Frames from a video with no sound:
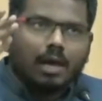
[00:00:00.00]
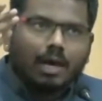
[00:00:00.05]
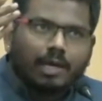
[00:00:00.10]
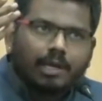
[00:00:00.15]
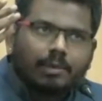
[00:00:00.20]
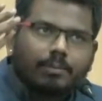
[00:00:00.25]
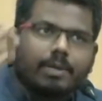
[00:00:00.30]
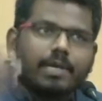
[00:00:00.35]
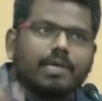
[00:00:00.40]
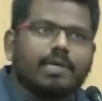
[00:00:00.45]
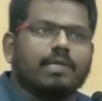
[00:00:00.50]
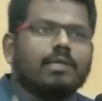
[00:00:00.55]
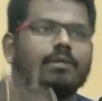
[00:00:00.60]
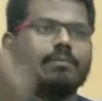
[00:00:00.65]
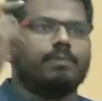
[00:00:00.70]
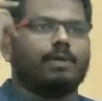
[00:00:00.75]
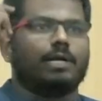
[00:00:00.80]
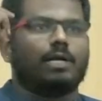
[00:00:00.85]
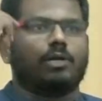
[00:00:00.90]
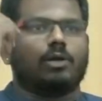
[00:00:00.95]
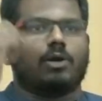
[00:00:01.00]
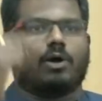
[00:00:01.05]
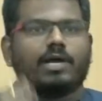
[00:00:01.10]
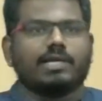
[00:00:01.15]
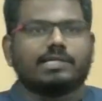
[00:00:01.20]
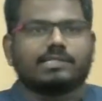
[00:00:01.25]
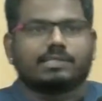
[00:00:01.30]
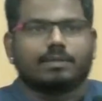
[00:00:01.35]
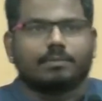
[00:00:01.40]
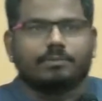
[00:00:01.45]
Arey bhai, but law
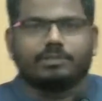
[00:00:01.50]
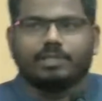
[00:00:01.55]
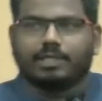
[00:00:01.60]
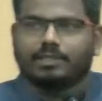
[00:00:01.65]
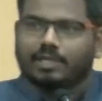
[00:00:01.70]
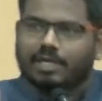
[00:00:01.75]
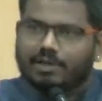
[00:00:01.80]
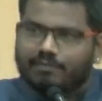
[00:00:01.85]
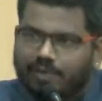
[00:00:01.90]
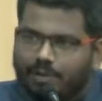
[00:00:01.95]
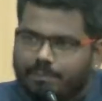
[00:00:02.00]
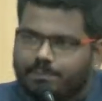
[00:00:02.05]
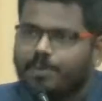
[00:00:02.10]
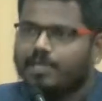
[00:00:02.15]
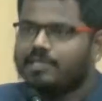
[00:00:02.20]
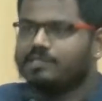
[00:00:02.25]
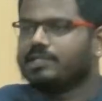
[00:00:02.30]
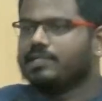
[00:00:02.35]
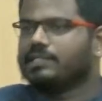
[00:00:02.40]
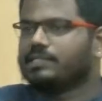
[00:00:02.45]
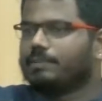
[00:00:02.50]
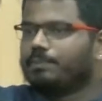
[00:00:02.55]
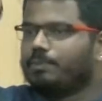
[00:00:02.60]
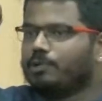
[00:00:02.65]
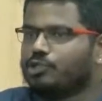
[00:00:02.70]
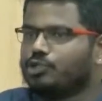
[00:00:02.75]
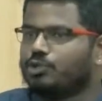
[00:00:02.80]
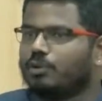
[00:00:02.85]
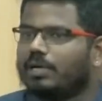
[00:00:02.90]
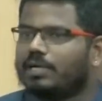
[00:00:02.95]
is something that every person is
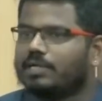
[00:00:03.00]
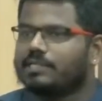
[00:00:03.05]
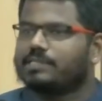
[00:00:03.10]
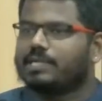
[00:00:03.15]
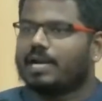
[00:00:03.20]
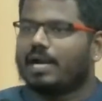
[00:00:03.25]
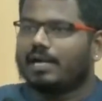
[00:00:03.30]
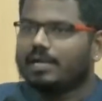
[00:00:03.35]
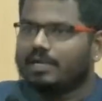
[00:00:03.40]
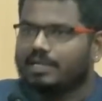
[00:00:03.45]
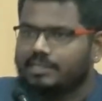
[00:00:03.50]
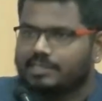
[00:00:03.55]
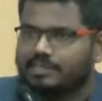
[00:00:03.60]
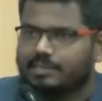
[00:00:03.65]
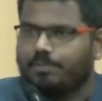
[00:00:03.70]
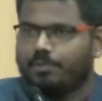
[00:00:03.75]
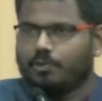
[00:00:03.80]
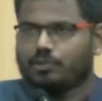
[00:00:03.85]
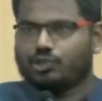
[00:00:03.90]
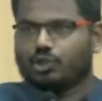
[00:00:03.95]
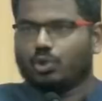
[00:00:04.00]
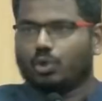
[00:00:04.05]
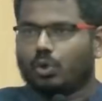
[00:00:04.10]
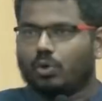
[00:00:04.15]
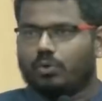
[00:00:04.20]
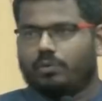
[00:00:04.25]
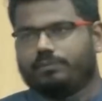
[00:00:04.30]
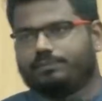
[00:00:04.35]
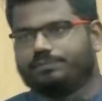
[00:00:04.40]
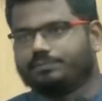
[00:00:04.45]
supposed to understand and is supposed to
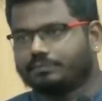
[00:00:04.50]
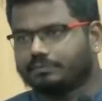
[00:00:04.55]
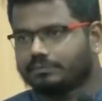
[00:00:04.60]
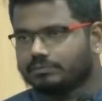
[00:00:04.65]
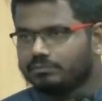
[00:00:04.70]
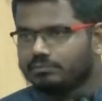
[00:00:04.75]
know.